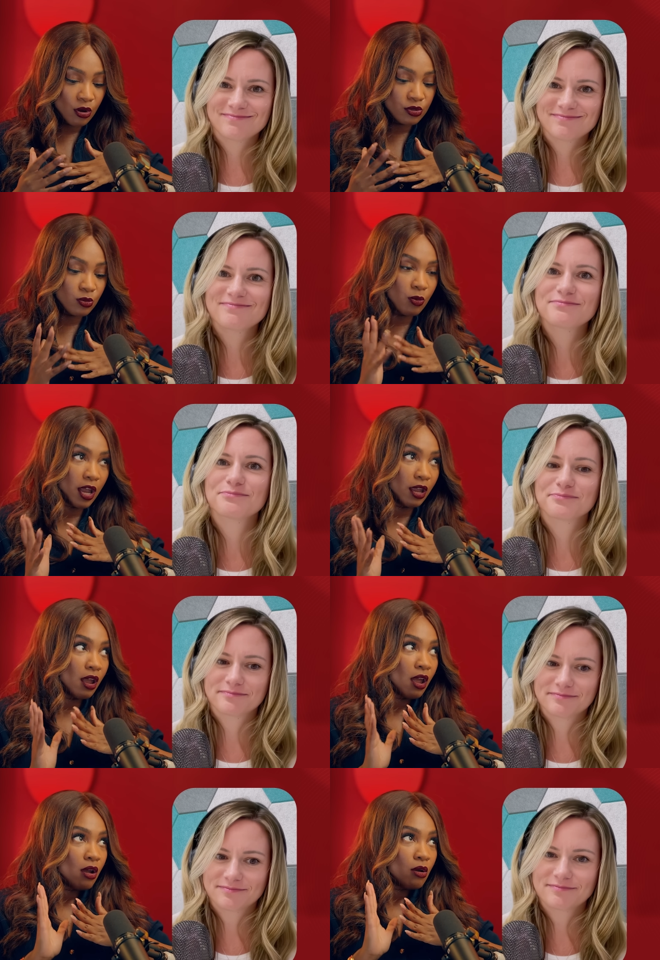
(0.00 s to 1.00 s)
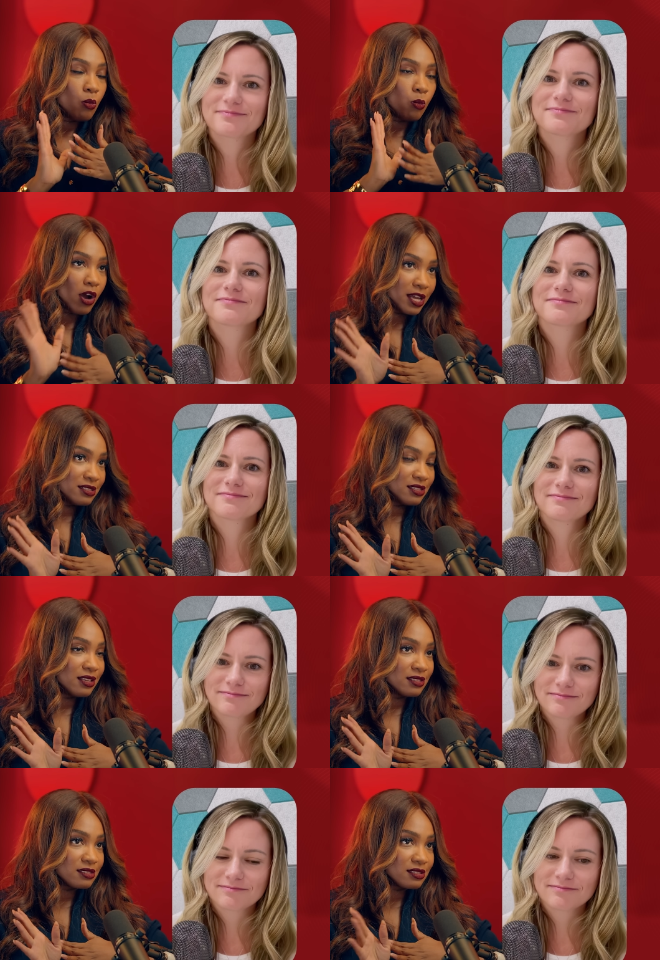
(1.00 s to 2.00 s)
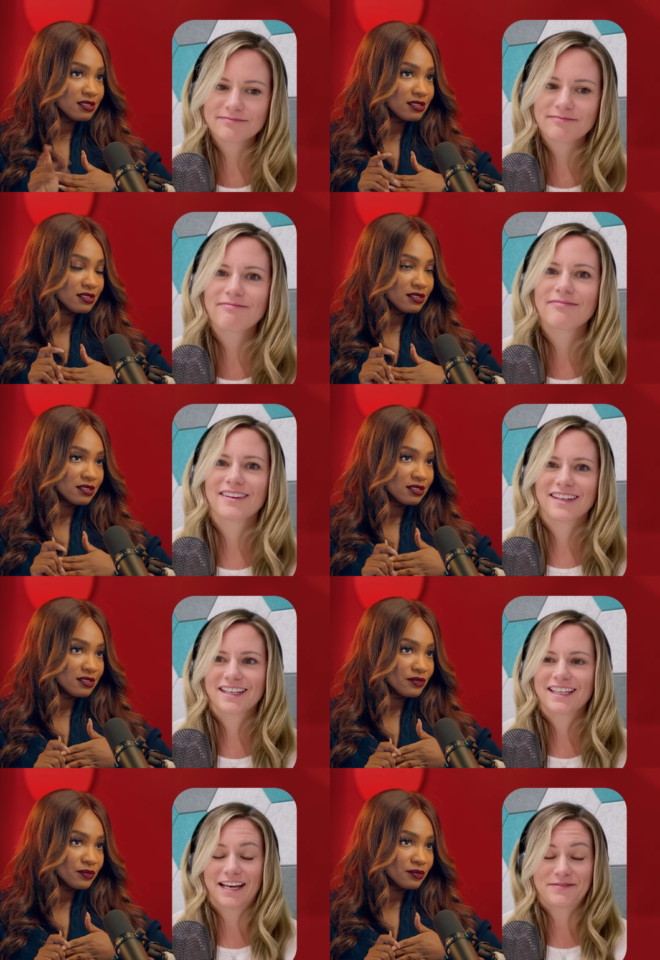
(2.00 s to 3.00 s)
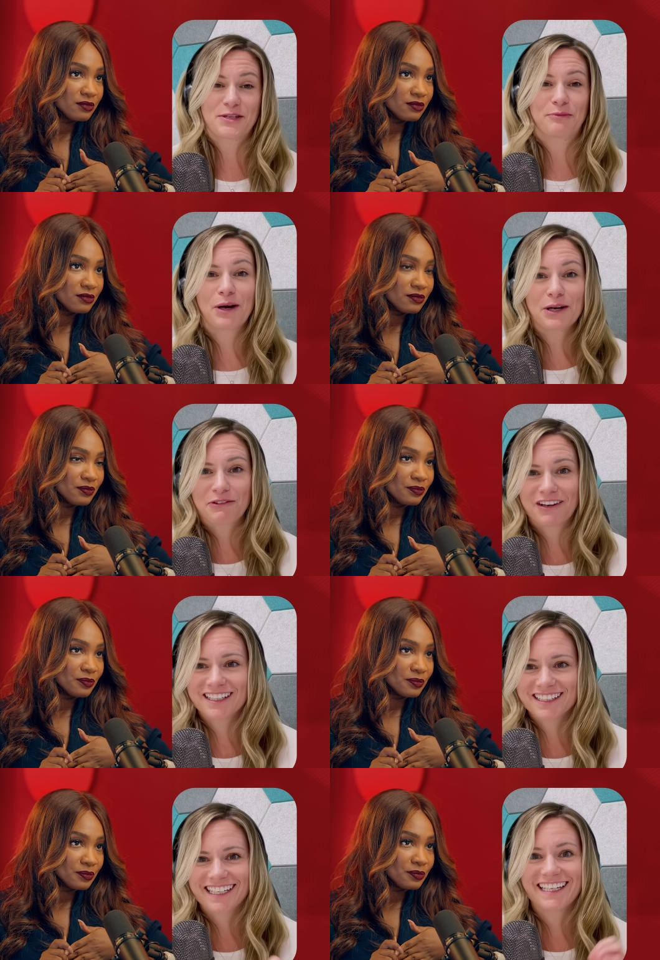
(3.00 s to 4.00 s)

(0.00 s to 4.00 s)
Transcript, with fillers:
Speaker 1: goes away. Why is this?
Speaker 2: Yeah. So, part one,